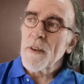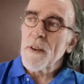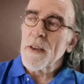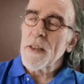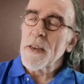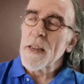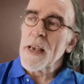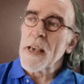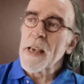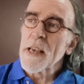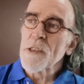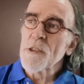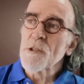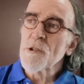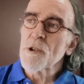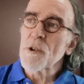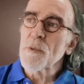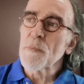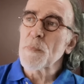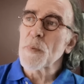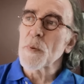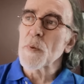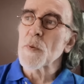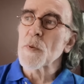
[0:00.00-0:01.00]
an
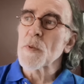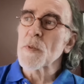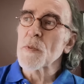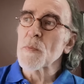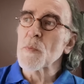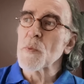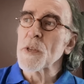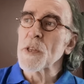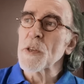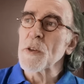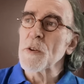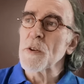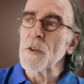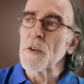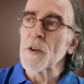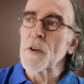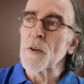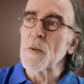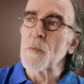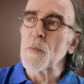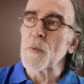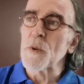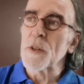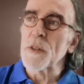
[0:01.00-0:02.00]
extra boost when you
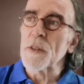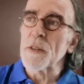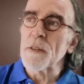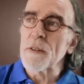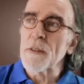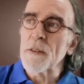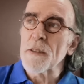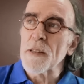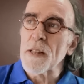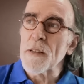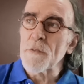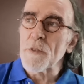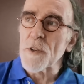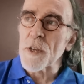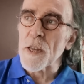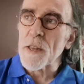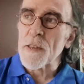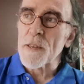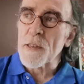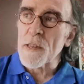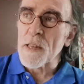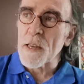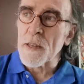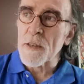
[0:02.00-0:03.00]
look at what they've
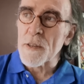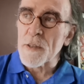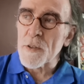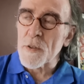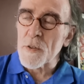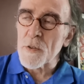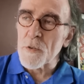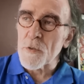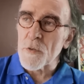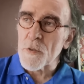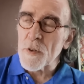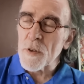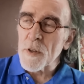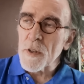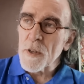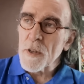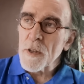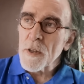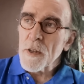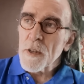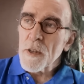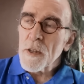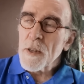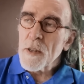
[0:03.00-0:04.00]
just done to
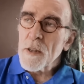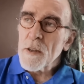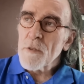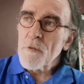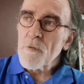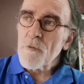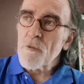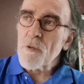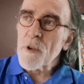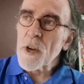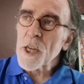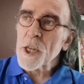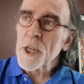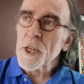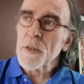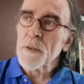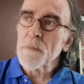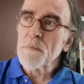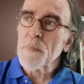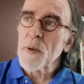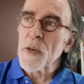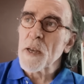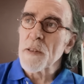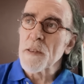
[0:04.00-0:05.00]

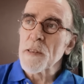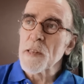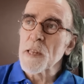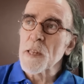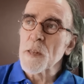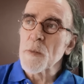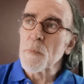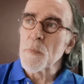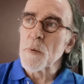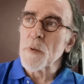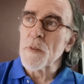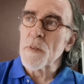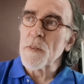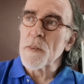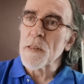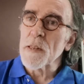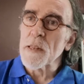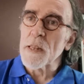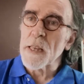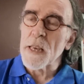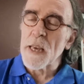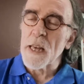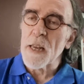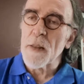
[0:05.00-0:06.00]
Russian participants
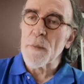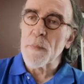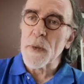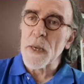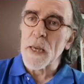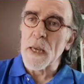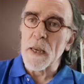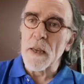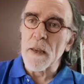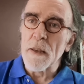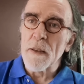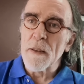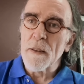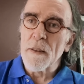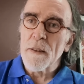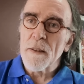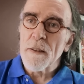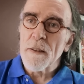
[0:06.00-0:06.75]
in the LME.